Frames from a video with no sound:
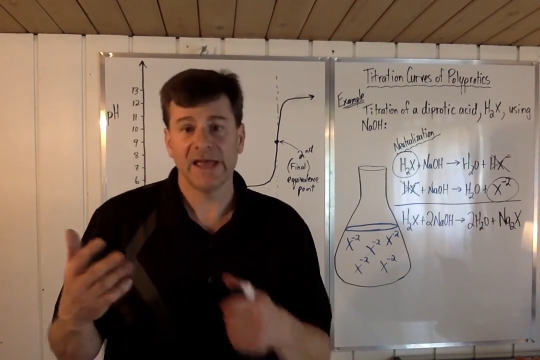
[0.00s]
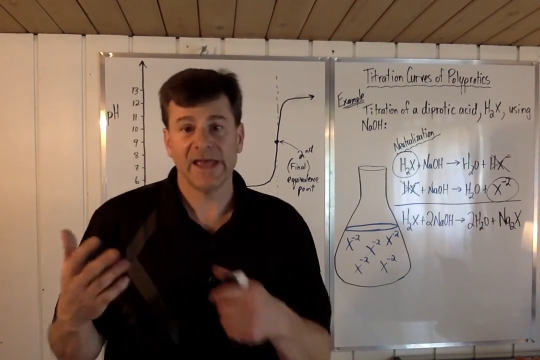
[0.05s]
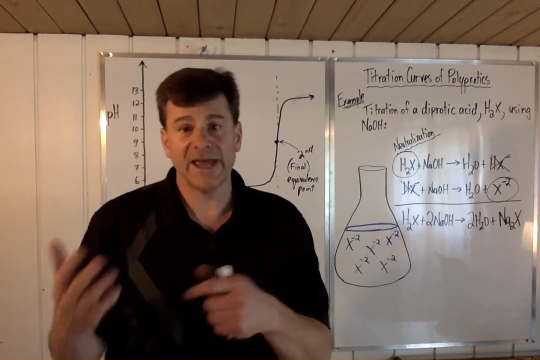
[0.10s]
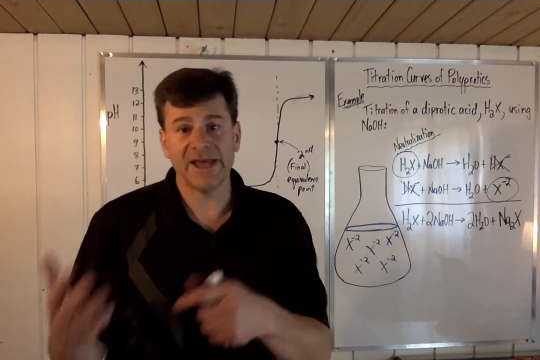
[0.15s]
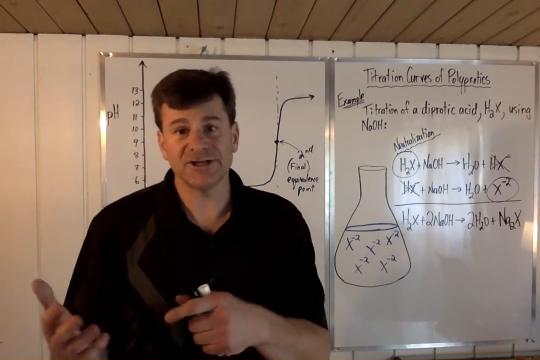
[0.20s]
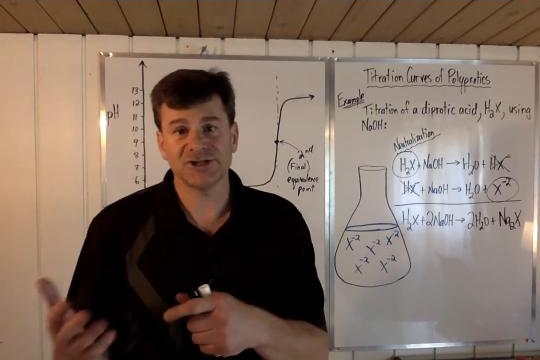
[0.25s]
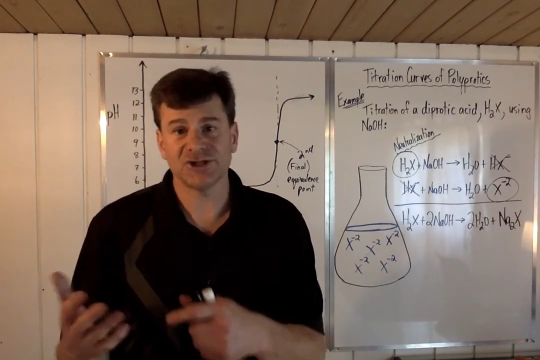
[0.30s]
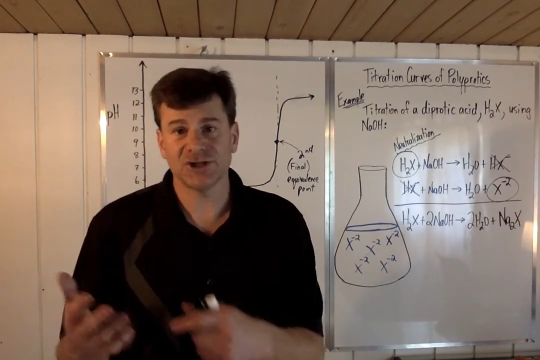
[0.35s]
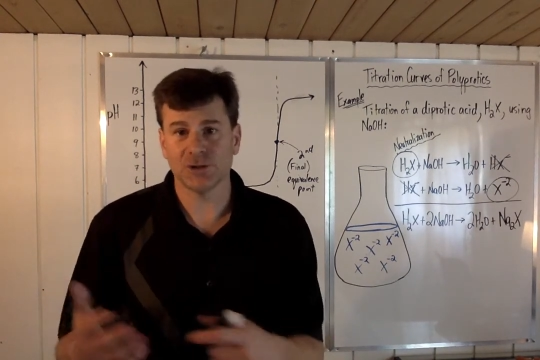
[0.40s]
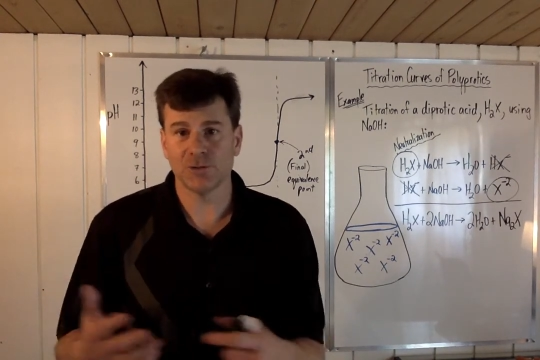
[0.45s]

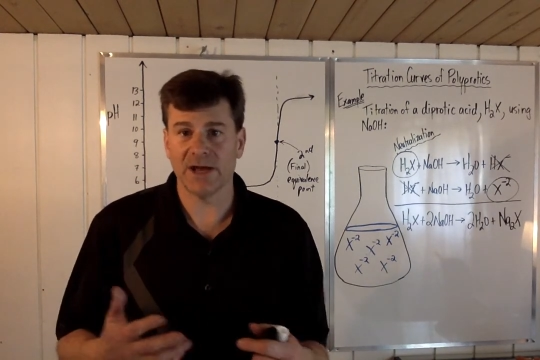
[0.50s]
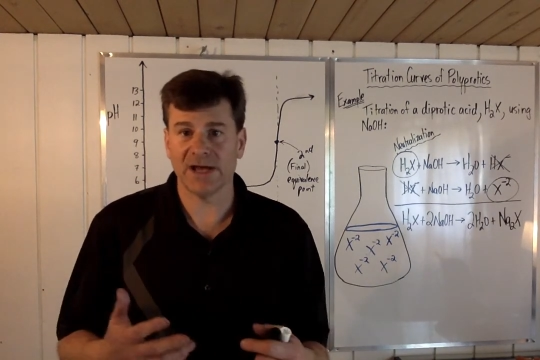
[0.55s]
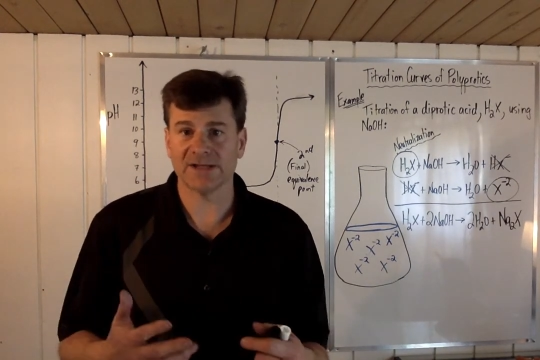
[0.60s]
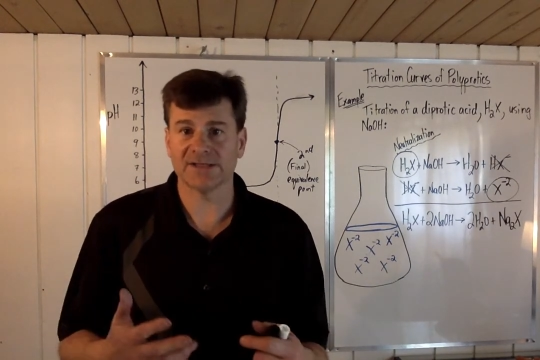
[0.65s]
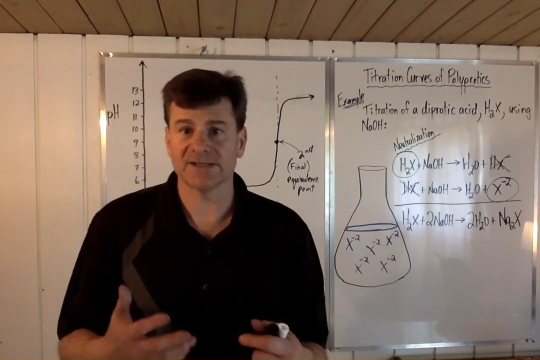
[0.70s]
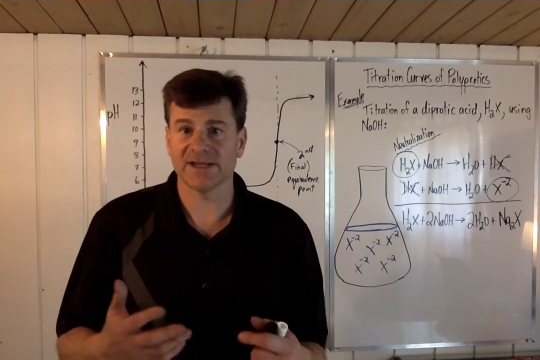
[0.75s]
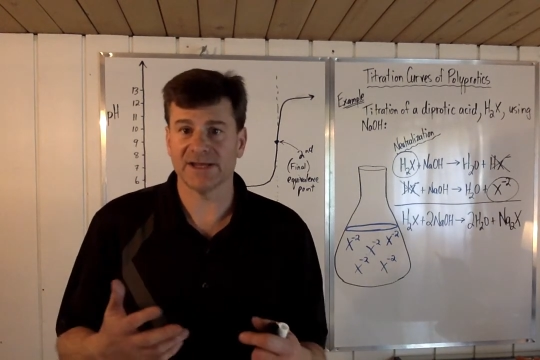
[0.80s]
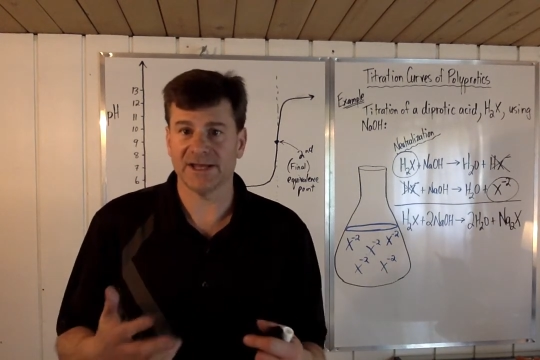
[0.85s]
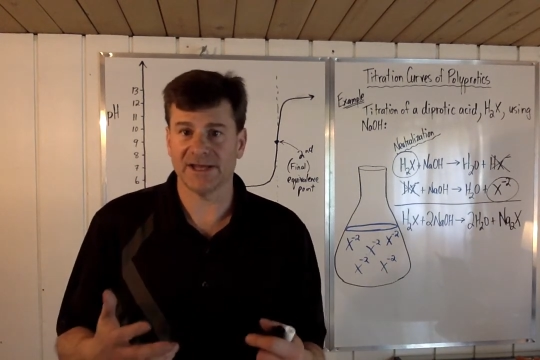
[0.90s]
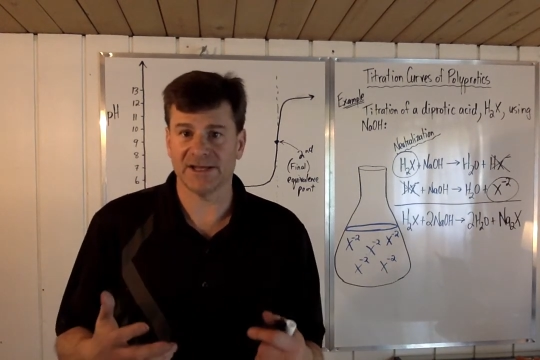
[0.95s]

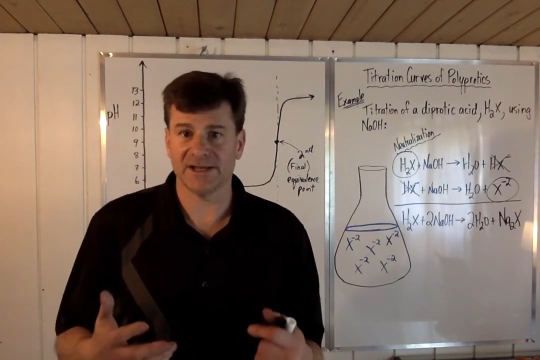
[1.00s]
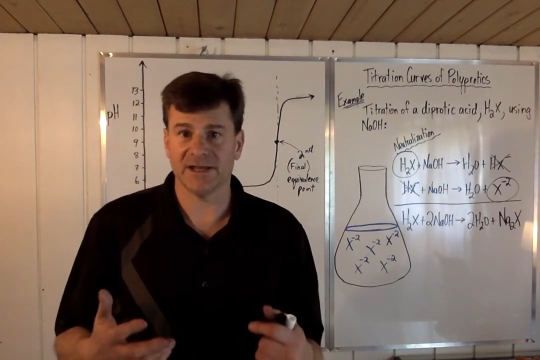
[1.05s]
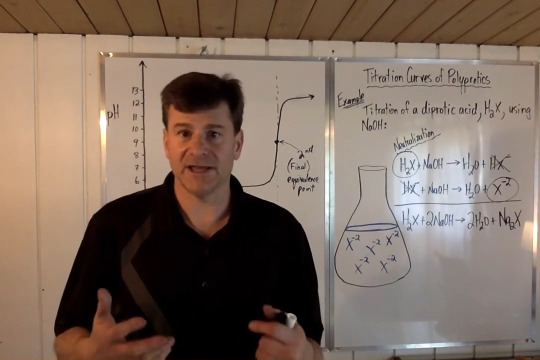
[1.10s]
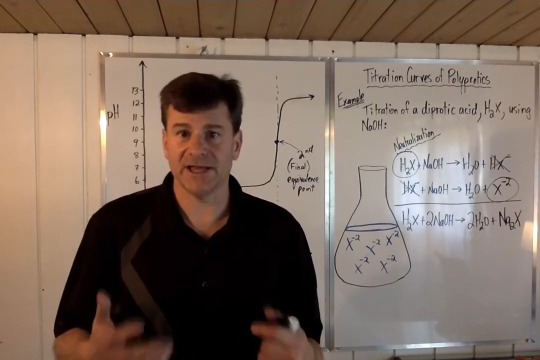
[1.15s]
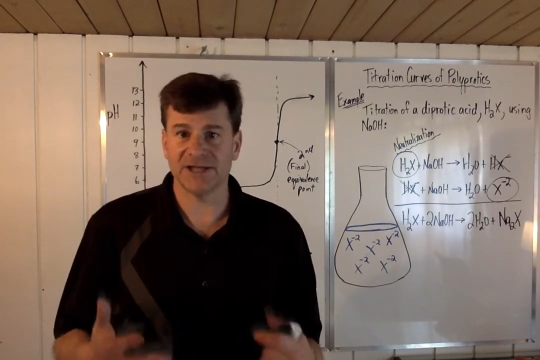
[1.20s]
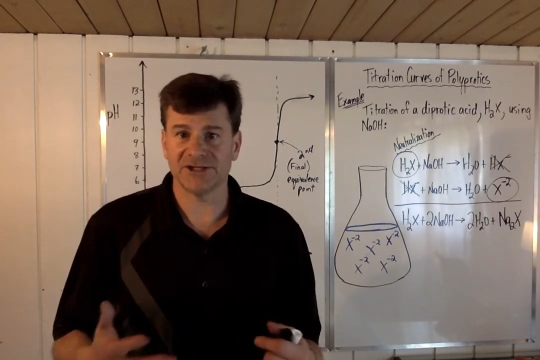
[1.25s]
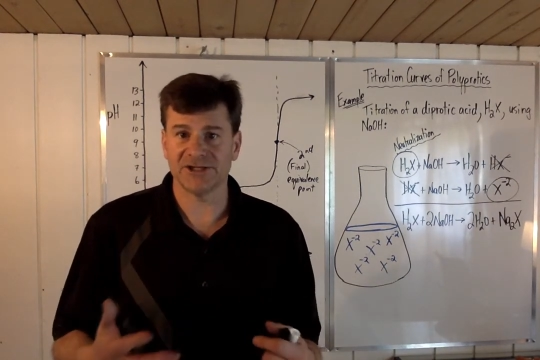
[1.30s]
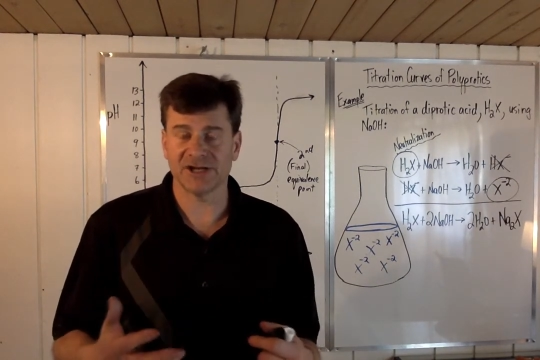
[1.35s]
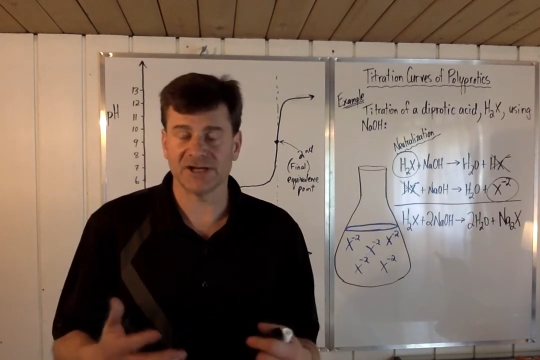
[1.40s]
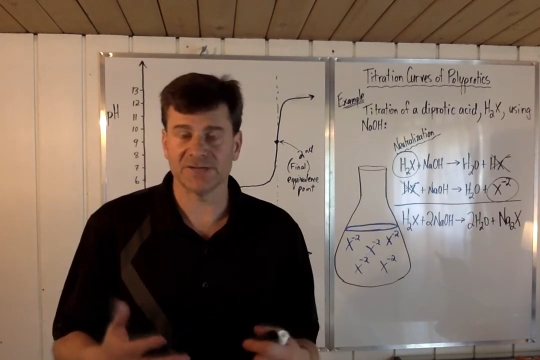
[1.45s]
H2X and
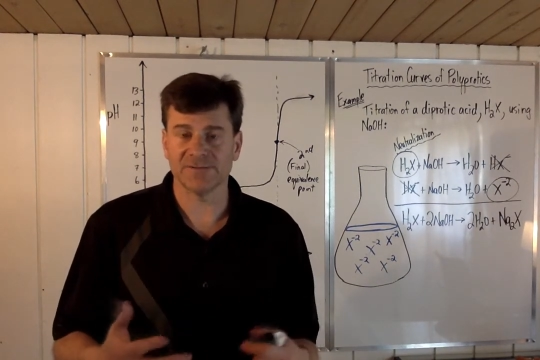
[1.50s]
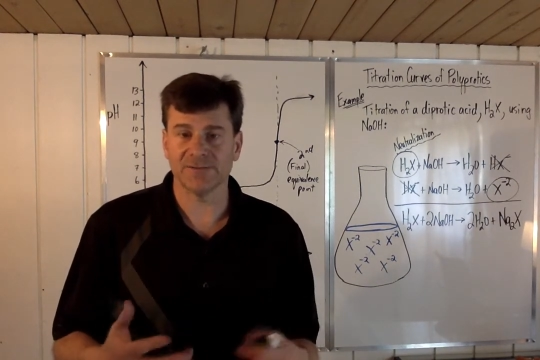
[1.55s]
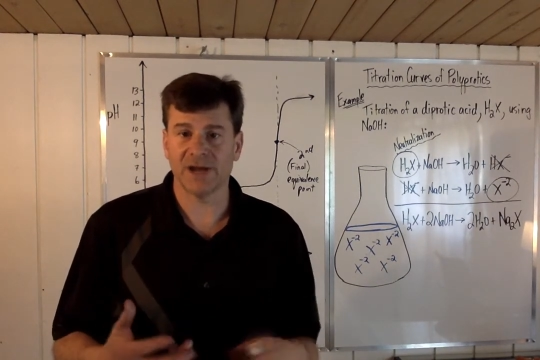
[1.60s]
HX